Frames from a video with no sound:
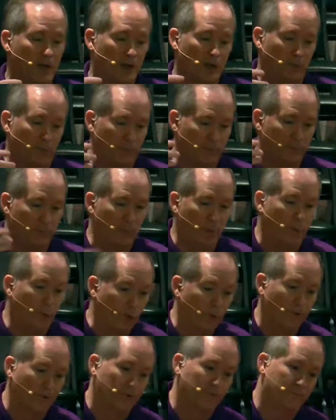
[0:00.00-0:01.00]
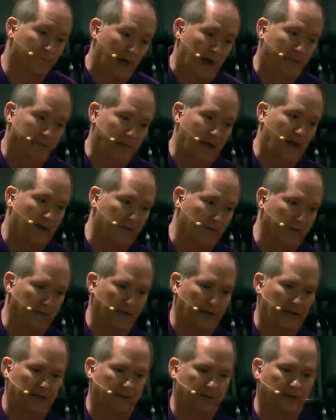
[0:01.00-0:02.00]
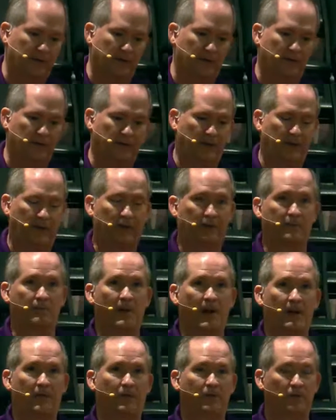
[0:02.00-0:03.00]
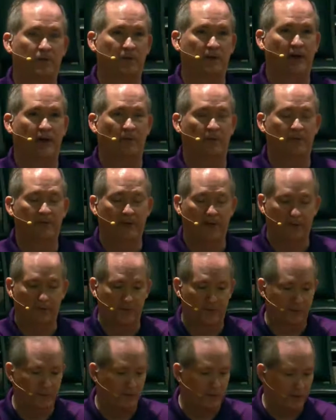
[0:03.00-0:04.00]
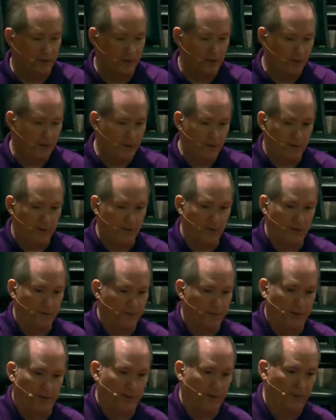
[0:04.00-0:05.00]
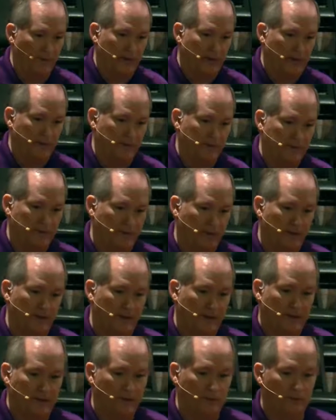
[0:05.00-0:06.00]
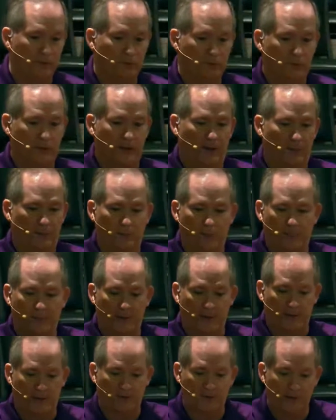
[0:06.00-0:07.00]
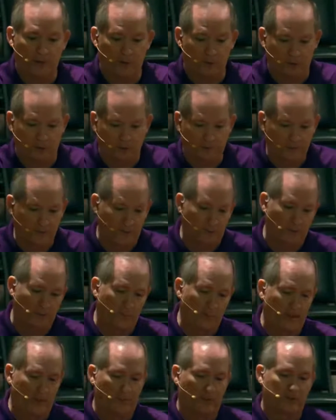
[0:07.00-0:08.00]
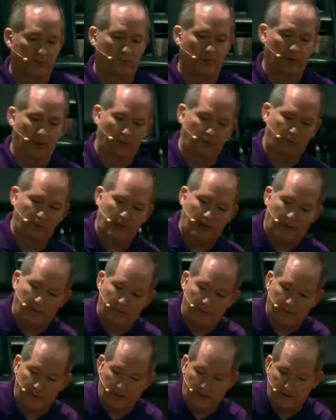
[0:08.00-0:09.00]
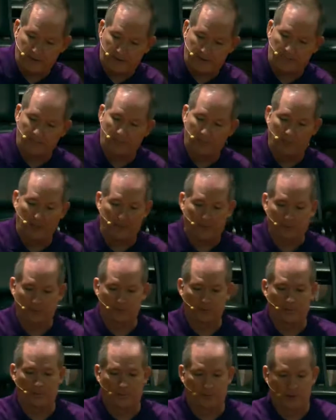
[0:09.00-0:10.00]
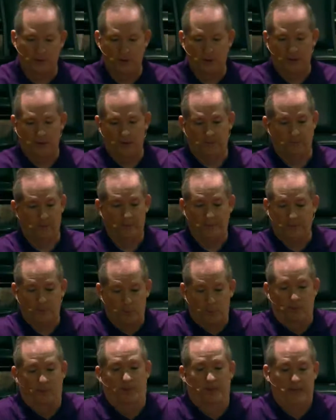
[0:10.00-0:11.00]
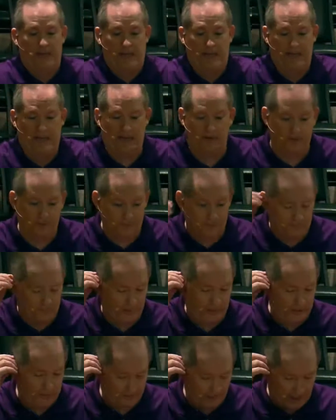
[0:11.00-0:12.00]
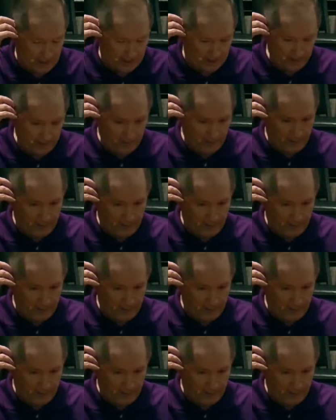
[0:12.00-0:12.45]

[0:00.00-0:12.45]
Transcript: was more than 5,000. That I think it's Matthew's account tells us that didn't include women and children, so it would have been a much bigger crowd than that, double, maybe triple, maybe more than that. I don't know. It was a big crowd.